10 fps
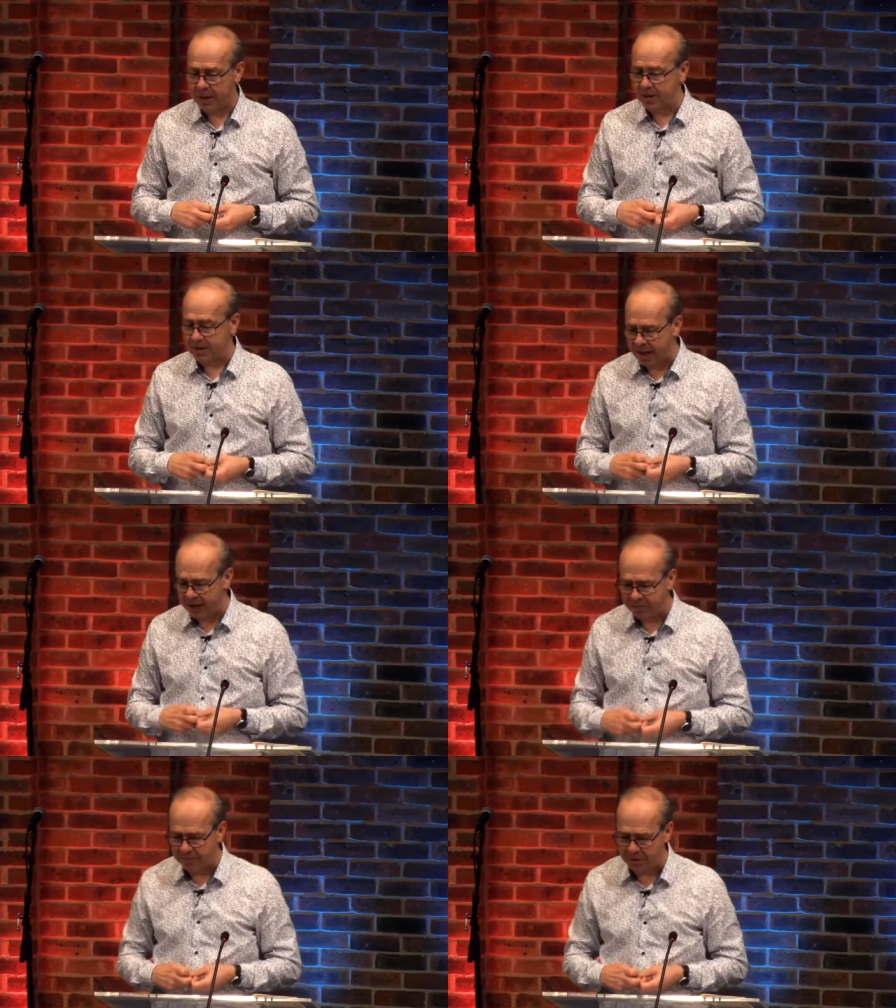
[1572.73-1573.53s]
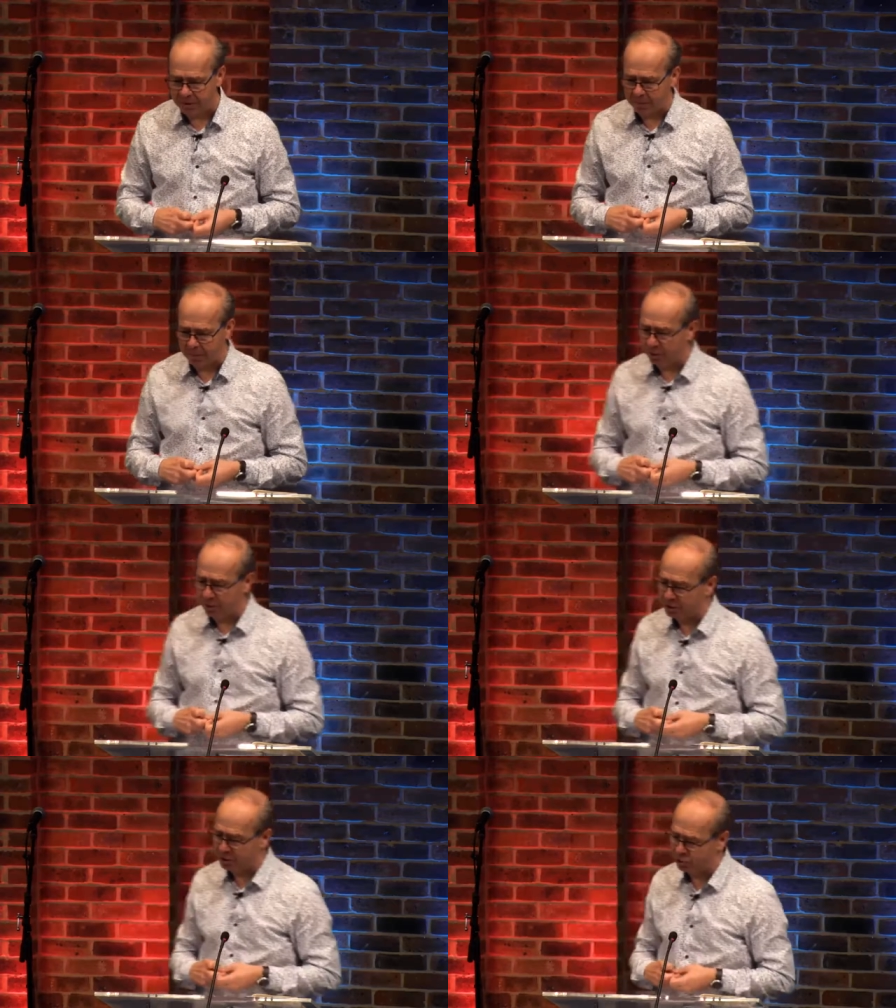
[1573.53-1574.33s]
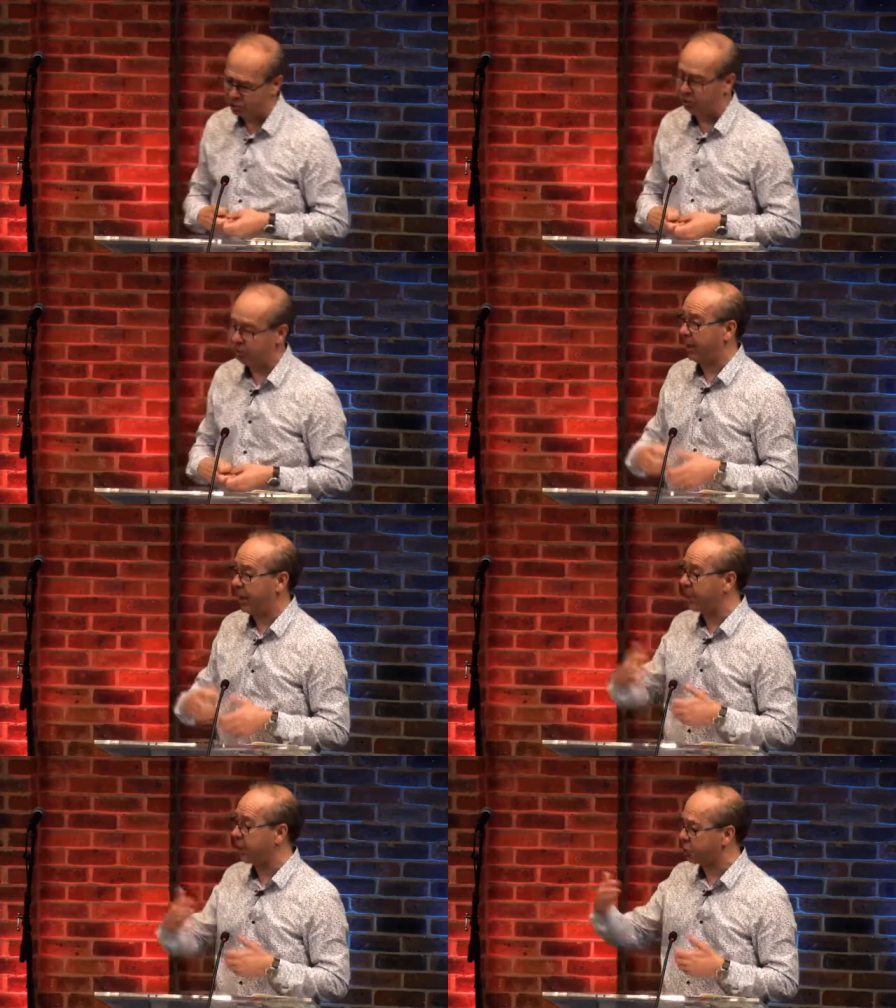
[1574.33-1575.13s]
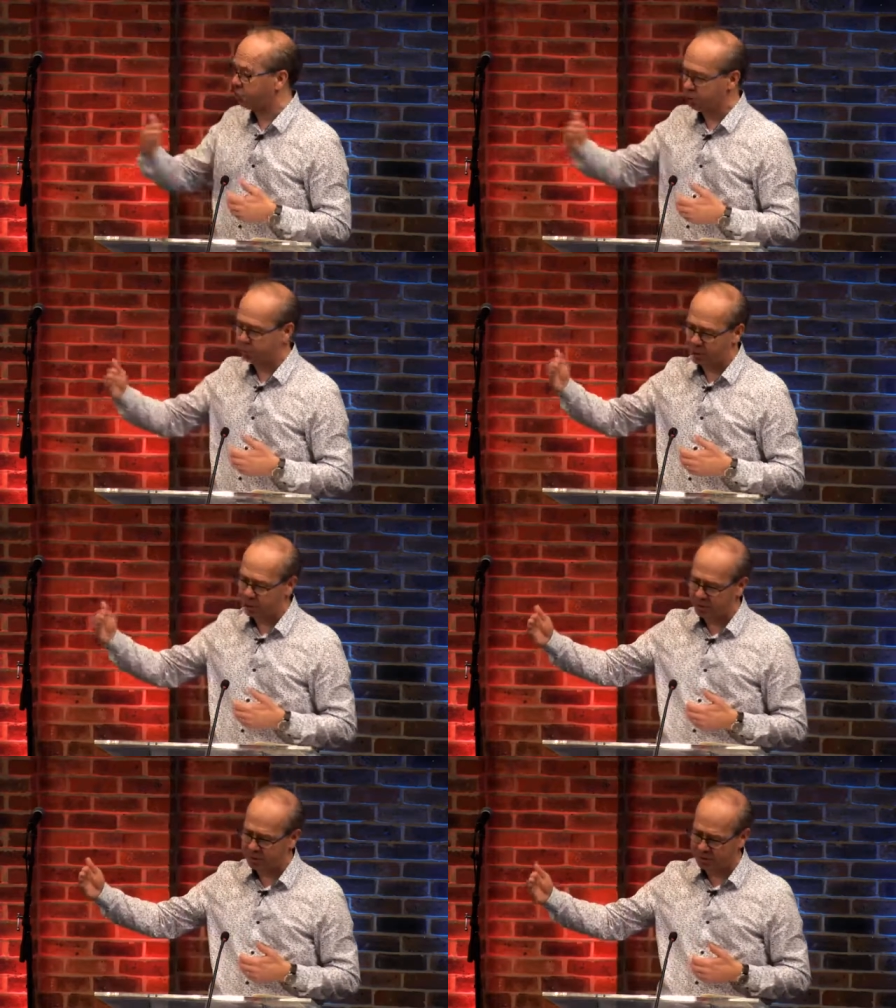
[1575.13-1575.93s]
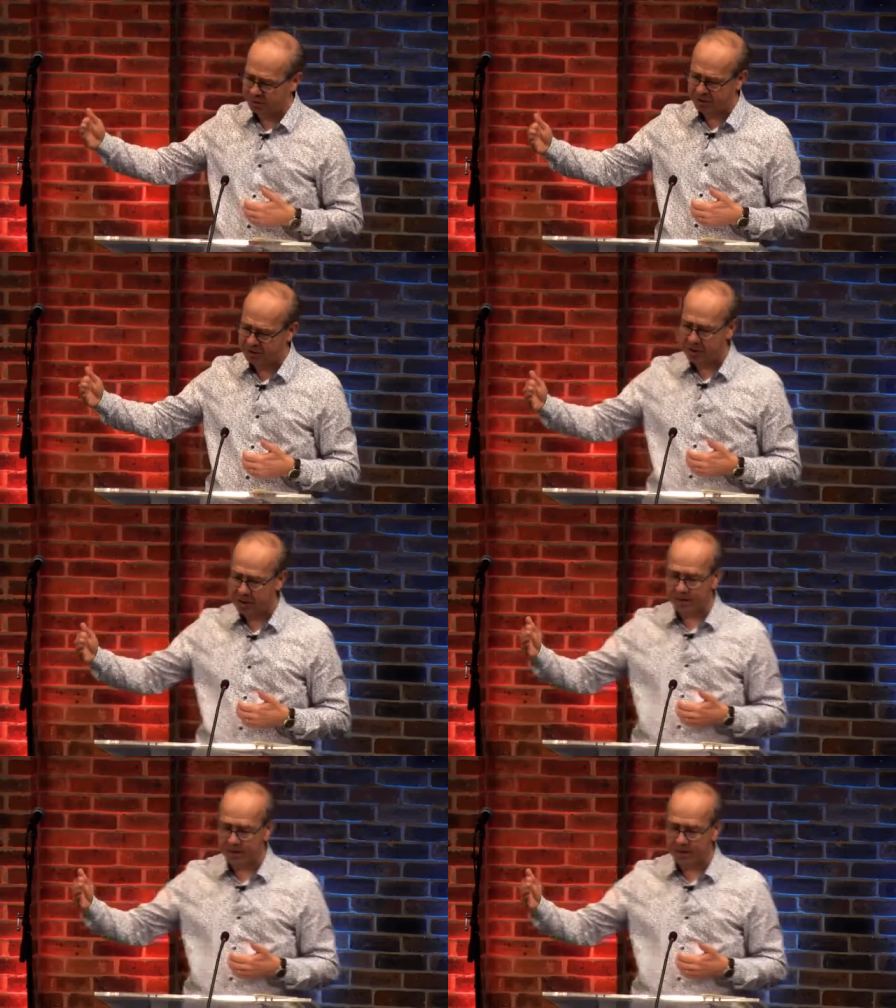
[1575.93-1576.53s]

Stand firm on his truth and his good purposes